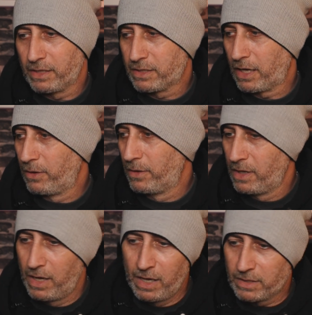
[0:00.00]
So
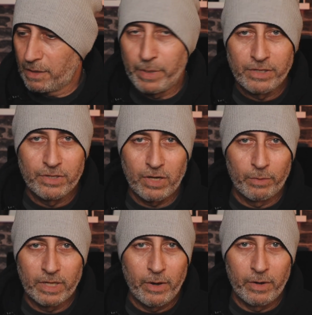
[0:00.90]
some pictures I
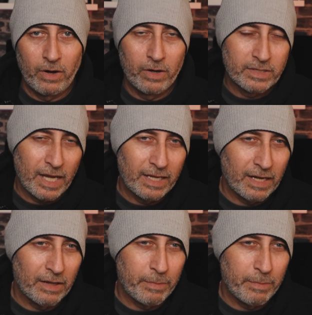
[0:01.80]
would go along, I'd take another